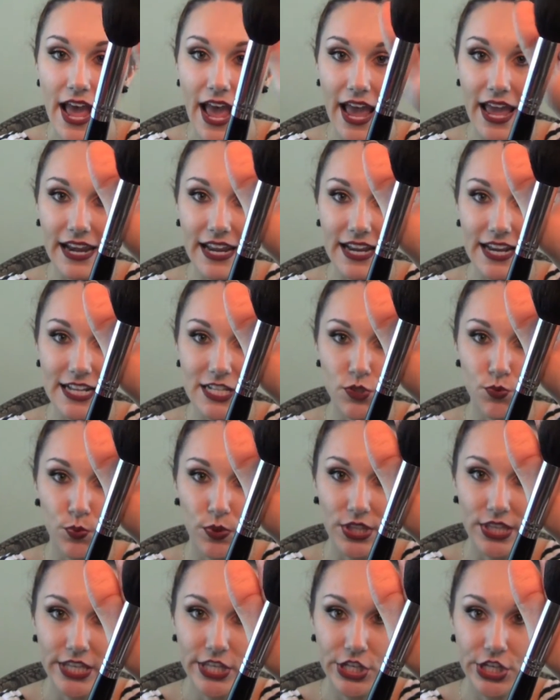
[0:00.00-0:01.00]
And it is
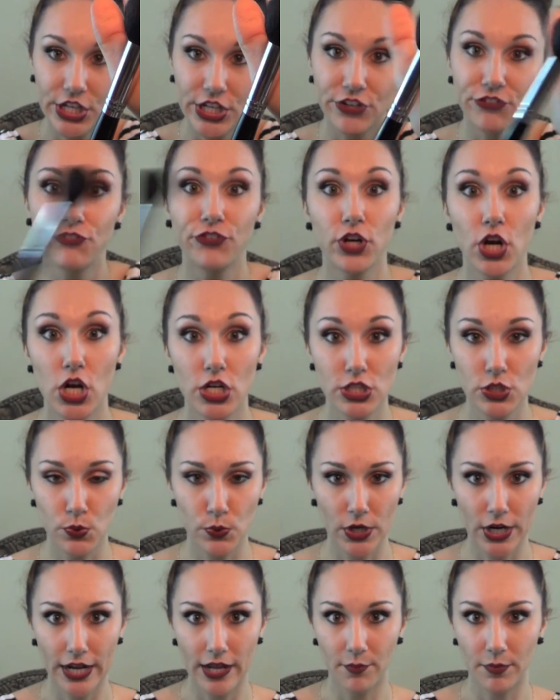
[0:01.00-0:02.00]
really good for
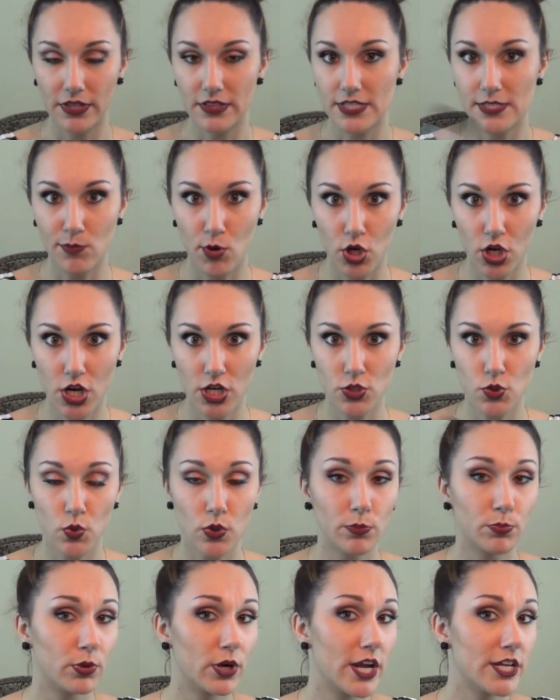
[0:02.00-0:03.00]
contouring. I mean, the small
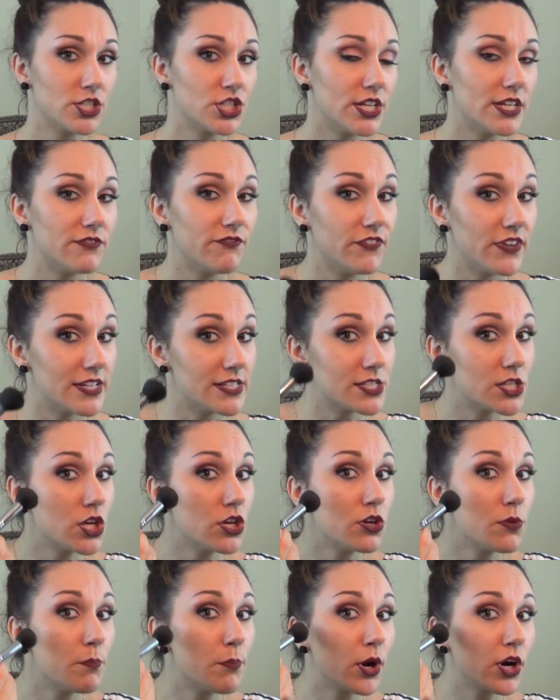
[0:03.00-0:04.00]
contour brush, it
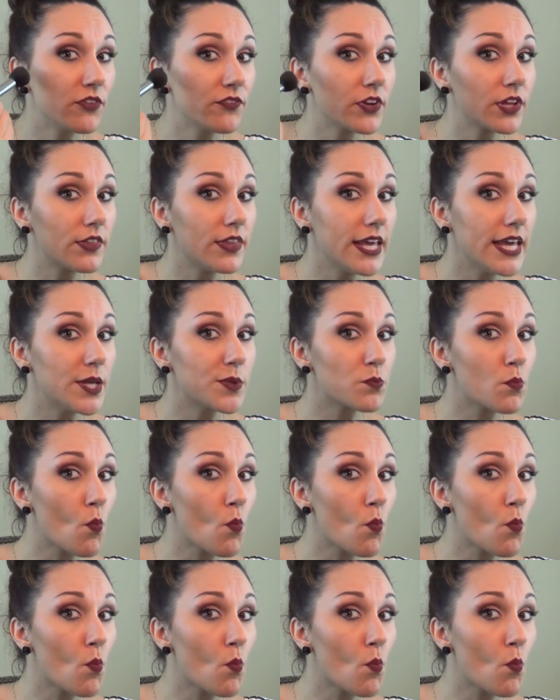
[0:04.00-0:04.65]
fits perfectly